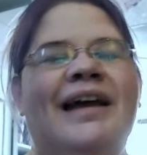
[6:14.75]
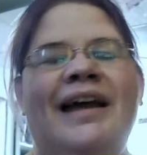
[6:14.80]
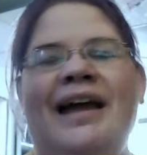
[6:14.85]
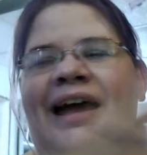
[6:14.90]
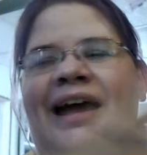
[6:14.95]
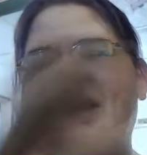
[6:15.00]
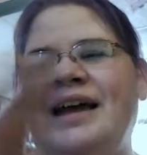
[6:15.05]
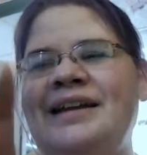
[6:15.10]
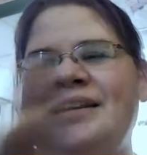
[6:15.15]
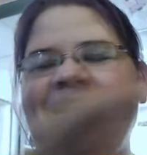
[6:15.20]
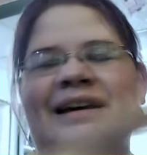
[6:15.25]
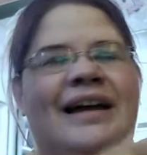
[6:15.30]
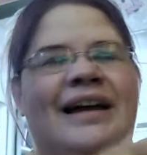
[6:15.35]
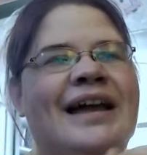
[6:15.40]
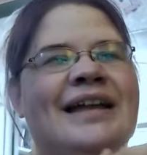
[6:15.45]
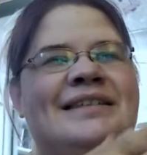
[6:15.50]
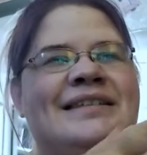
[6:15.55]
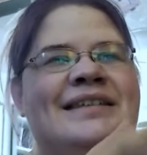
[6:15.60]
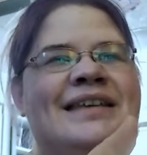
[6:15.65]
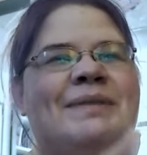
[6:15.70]
And uh,
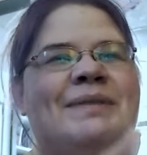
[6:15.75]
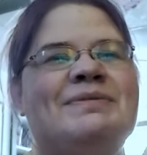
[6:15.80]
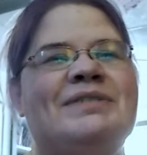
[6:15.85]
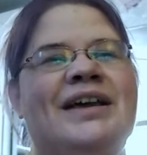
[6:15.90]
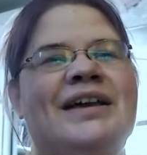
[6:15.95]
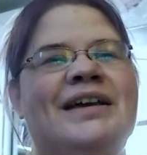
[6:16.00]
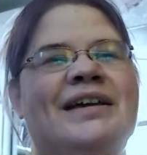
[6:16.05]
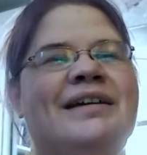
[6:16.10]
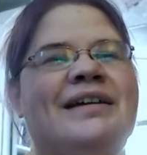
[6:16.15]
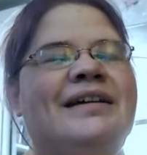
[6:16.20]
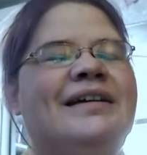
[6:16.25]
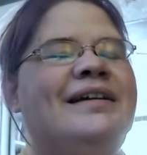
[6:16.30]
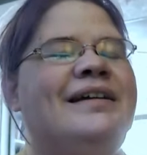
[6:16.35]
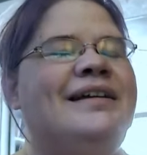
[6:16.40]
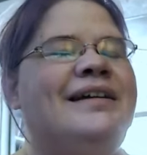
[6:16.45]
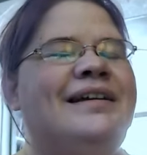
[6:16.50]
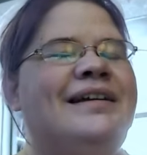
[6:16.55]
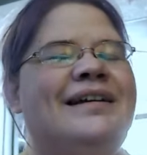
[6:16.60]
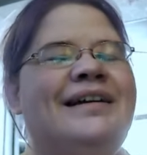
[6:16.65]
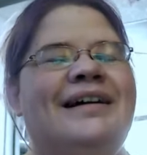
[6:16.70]
it seems like
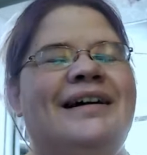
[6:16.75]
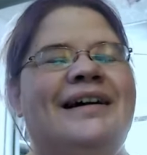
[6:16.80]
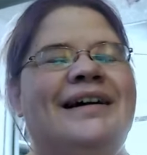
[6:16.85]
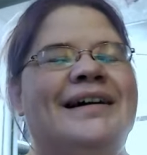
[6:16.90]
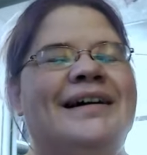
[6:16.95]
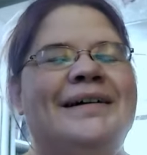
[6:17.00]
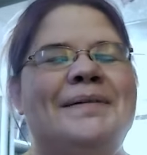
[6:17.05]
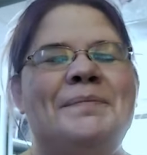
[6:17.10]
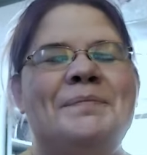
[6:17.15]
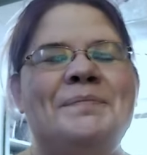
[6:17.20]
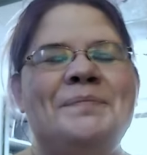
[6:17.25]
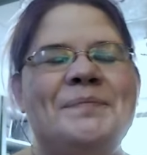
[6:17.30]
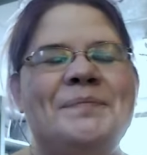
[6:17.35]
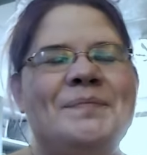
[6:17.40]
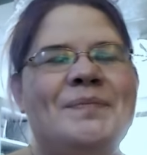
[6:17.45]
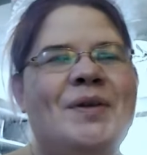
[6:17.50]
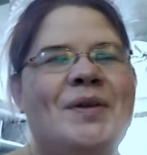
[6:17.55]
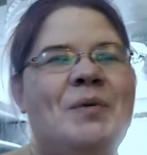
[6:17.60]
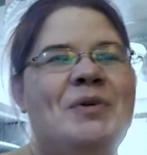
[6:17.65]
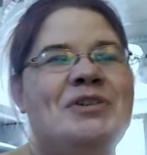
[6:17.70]
um,
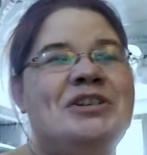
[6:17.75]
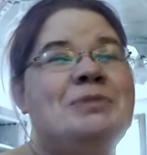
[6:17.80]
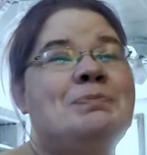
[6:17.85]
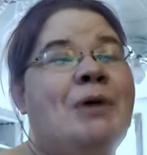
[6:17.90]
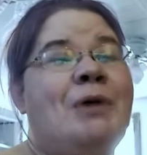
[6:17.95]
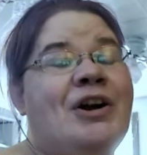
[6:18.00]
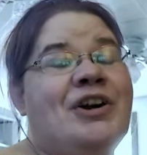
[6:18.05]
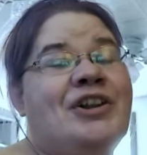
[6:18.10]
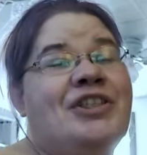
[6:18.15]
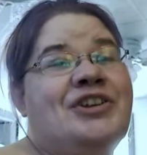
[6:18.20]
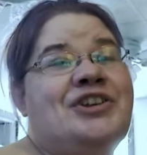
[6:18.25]
which is part of the